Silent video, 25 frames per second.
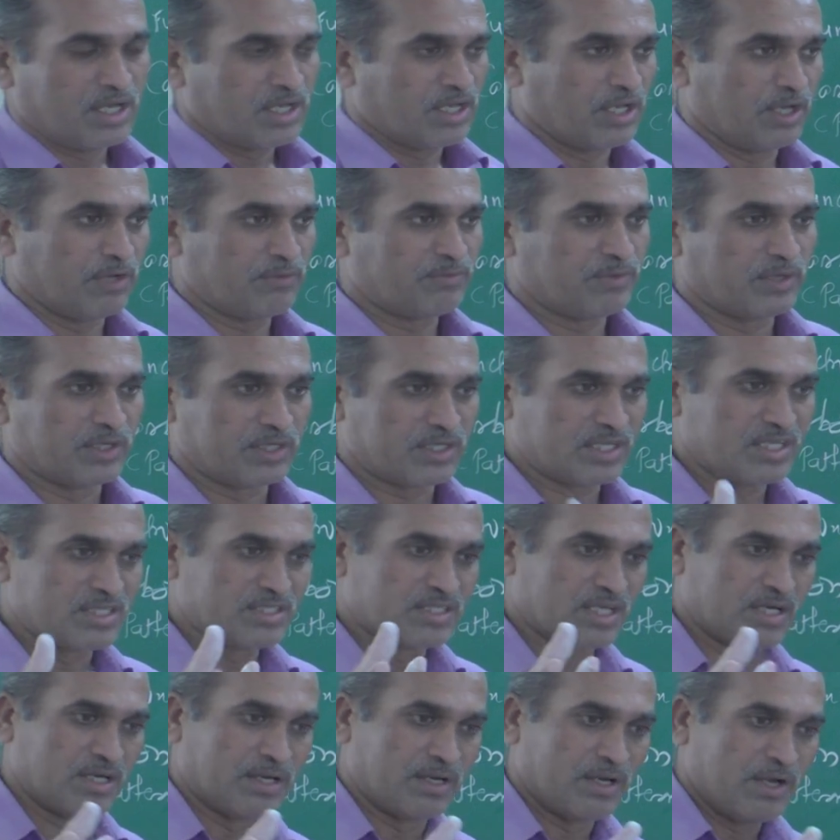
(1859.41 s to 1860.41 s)
If it
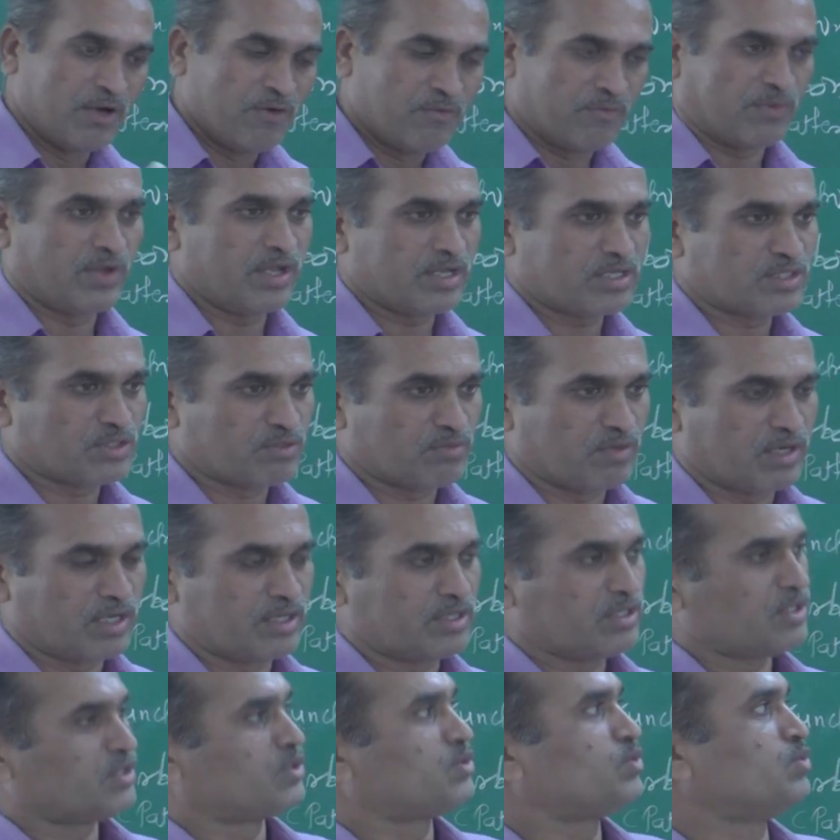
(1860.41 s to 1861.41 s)
is a fixed
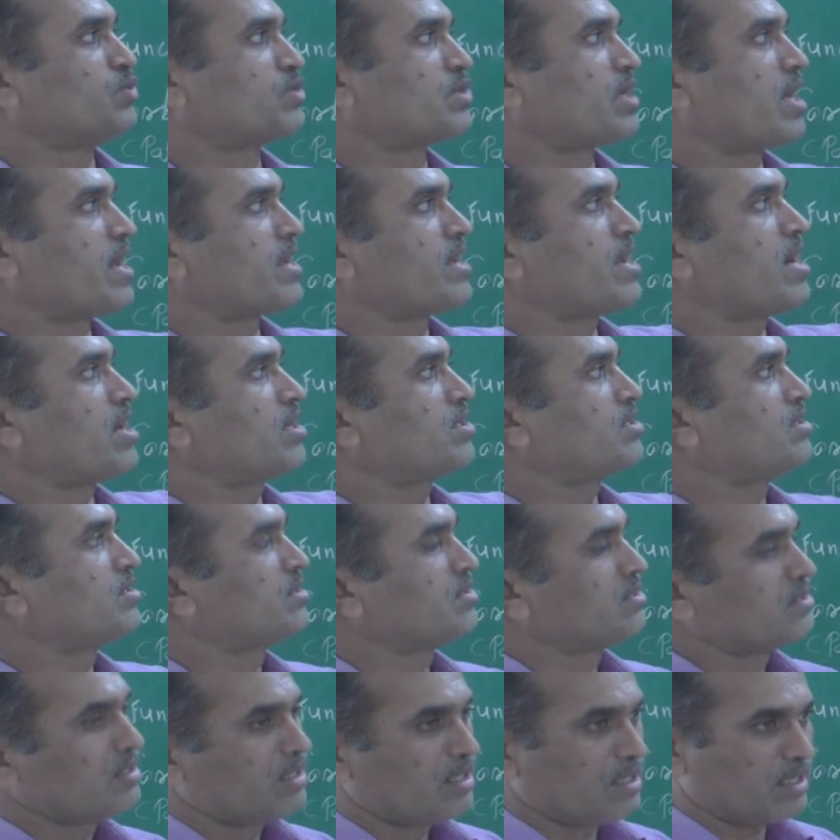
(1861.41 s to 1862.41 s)
one, you cannot
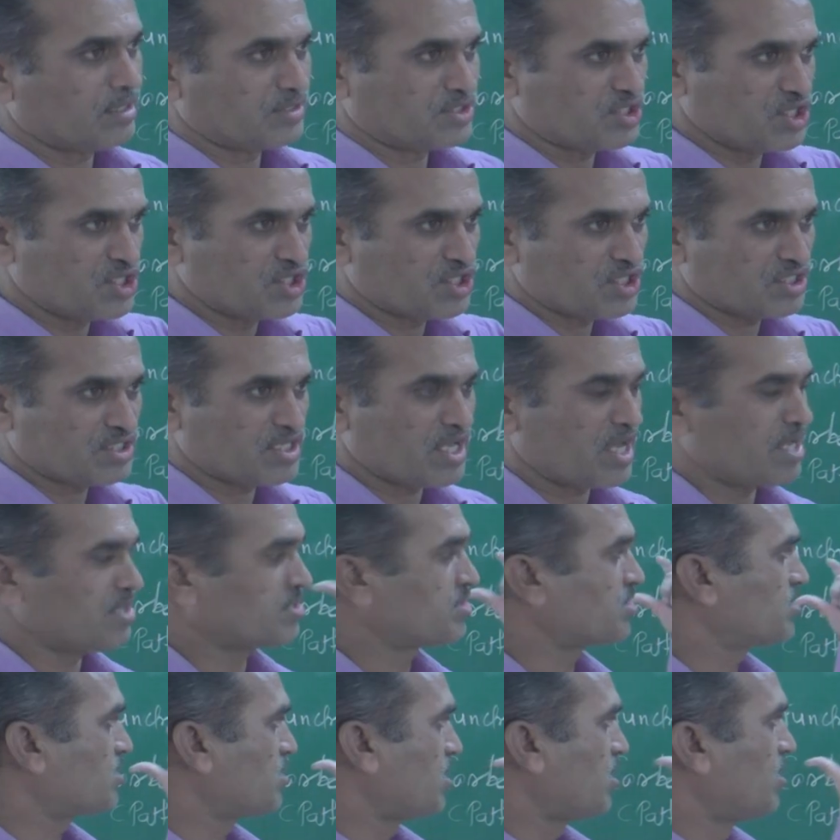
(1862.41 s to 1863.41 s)

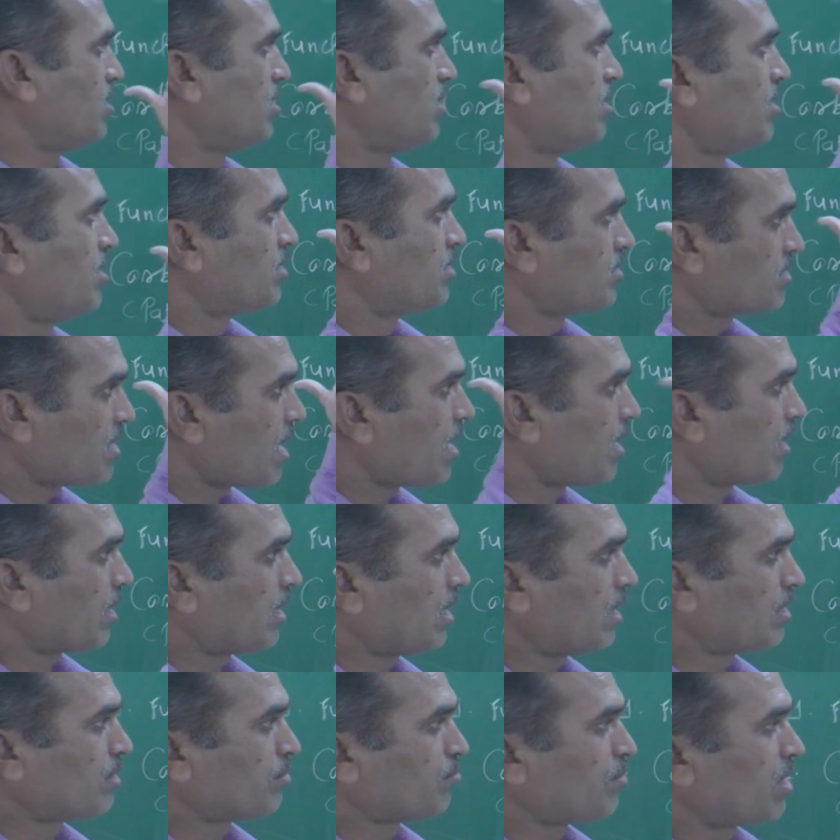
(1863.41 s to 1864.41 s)
synthesize the
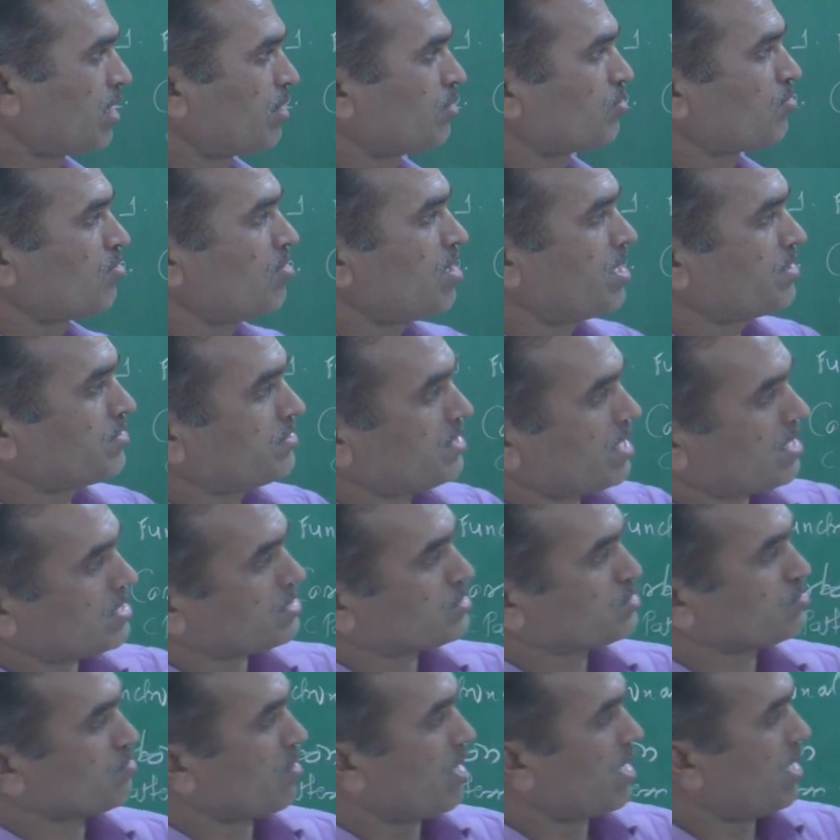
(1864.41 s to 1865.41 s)
target molecule, and
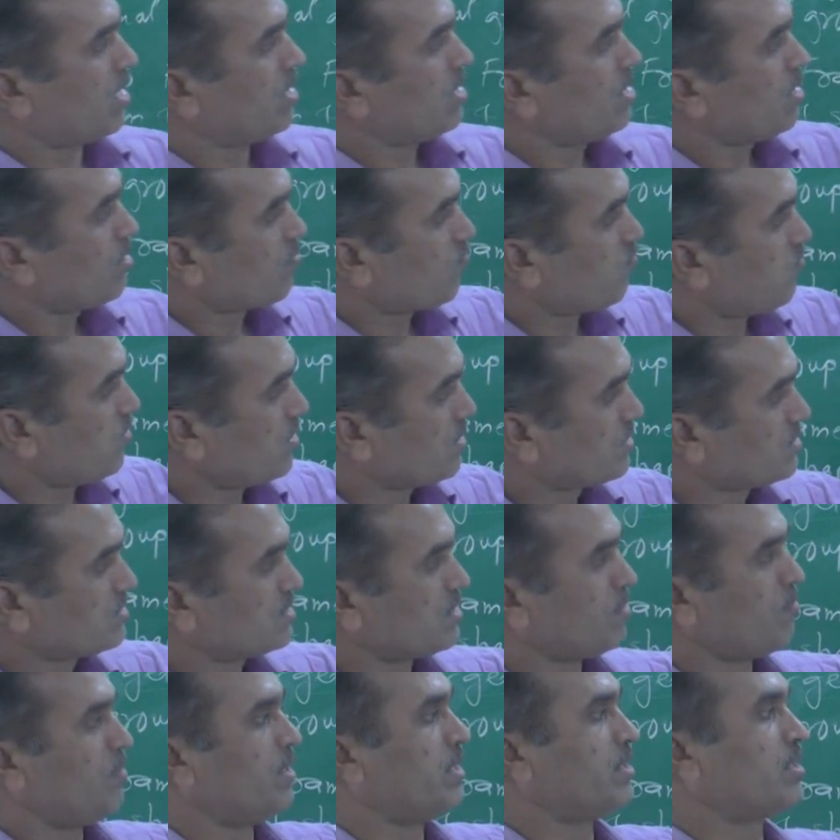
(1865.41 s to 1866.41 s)
that's why
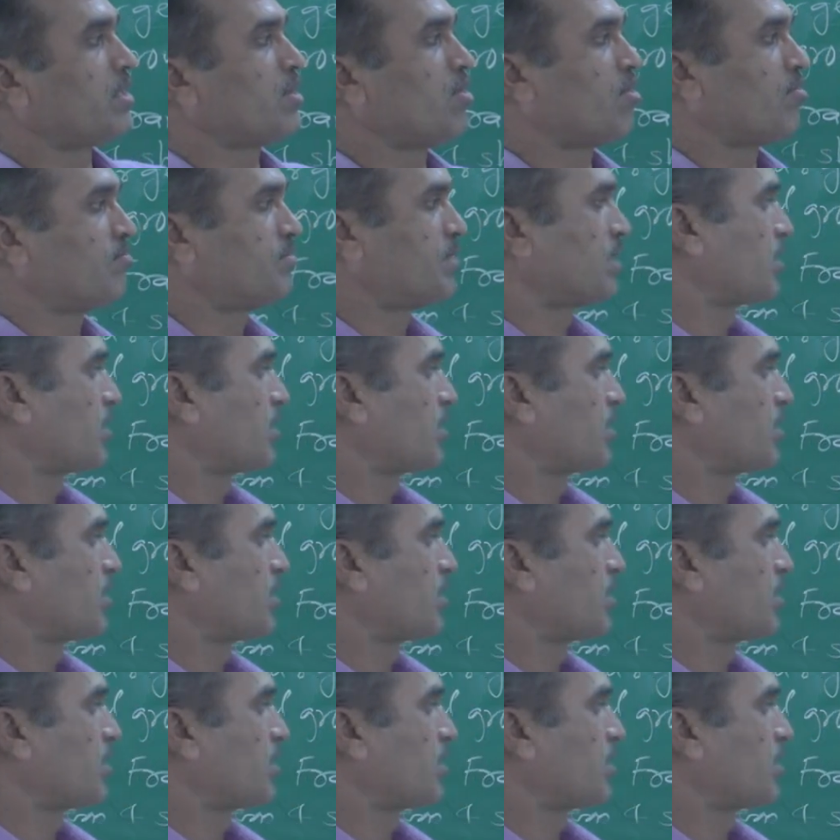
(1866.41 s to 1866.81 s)
flexibility of